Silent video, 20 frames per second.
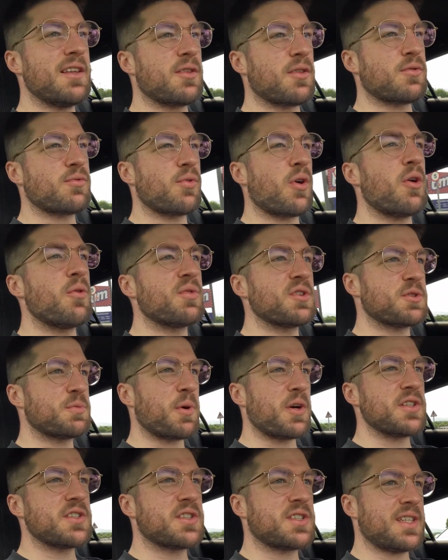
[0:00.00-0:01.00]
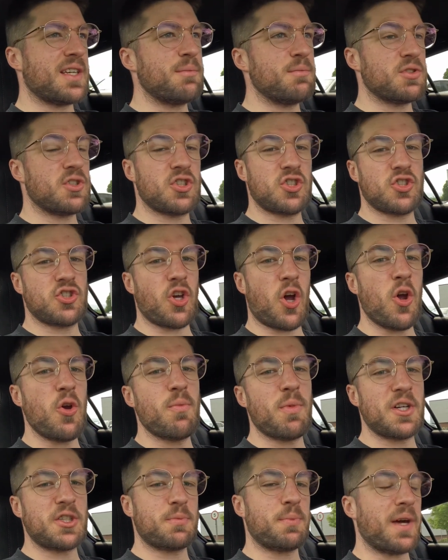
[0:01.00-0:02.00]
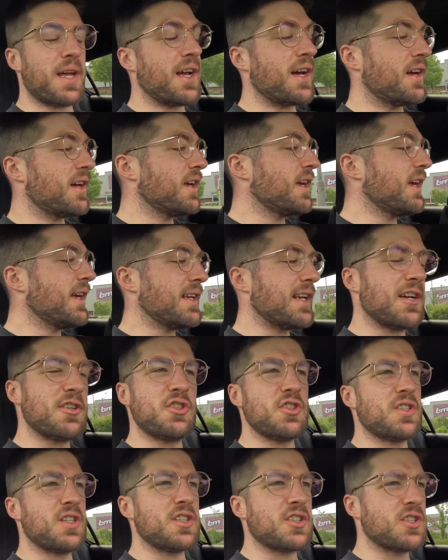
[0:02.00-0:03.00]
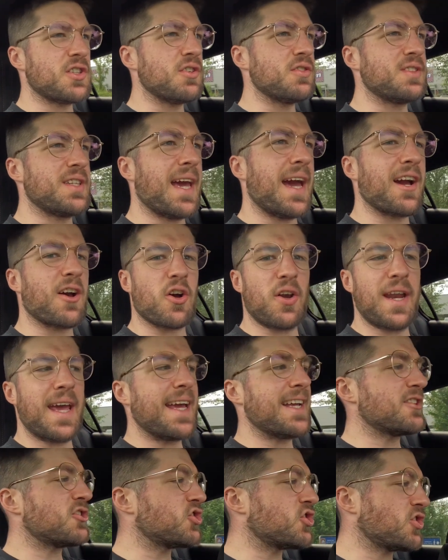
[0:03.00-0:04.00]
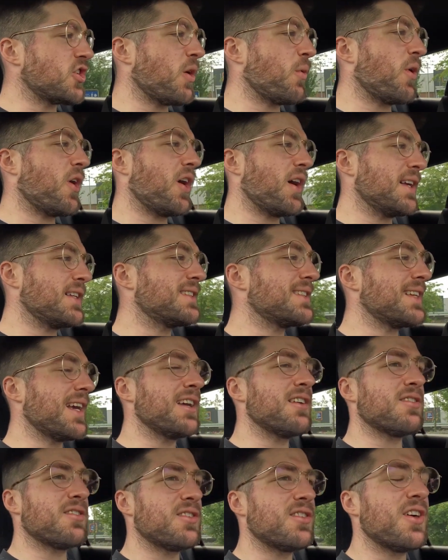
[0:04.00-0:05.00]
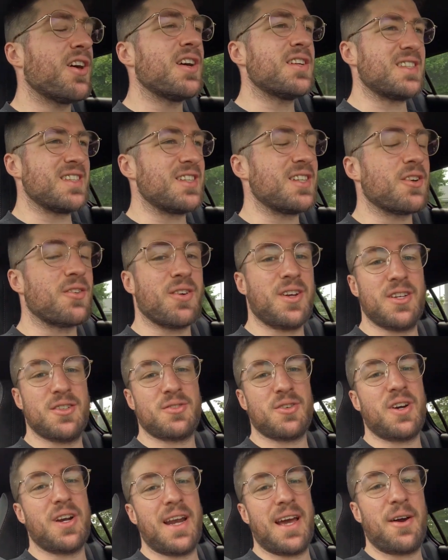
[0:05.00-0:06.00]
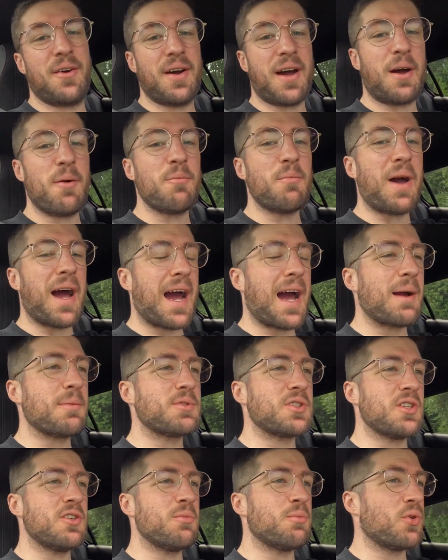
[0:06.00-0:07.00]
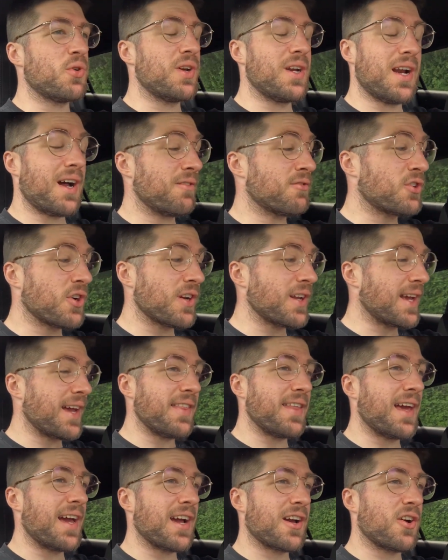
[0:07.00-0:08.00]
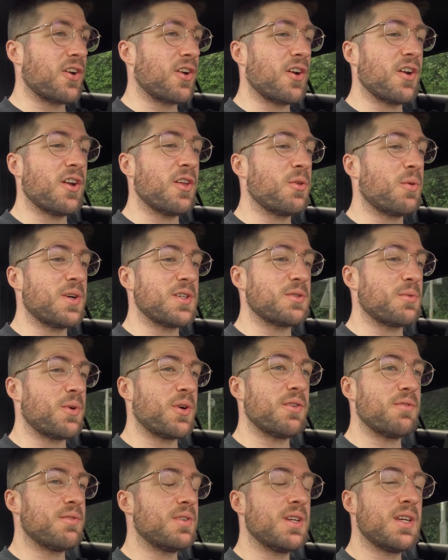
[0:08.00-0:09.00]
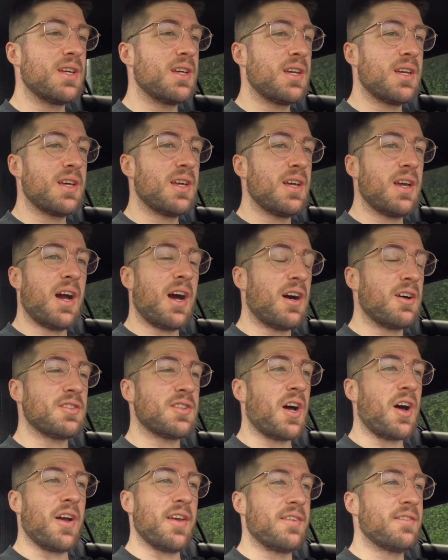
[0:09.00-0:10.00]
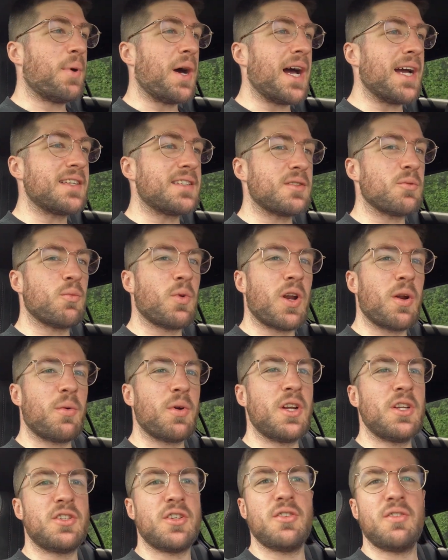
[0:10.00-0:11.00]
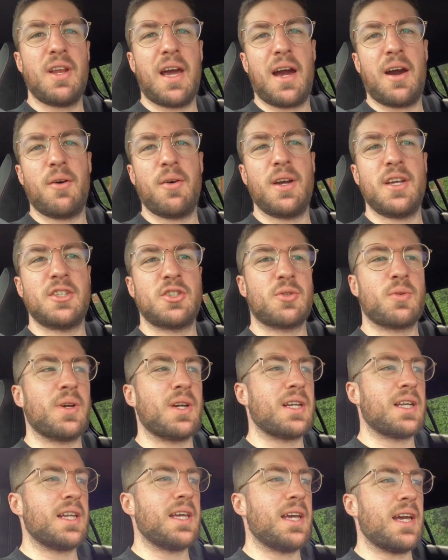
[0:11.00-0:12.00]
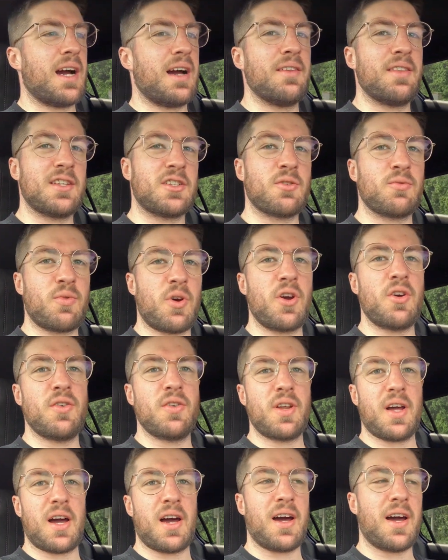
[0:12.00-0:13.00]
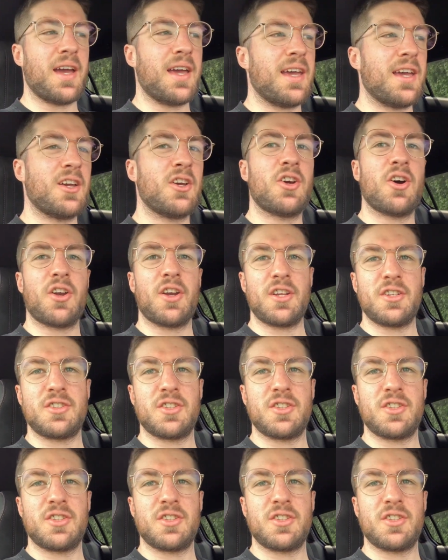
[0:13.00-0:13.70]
the throttle response seems so much better. Now, just excuse the aircon. It's so hot. It's saying 30 degrees right now. I'm absolutely boiling. I've got to get the aircon on, otherwise I'll die. But what I want to do now is quickly, there's a road I got it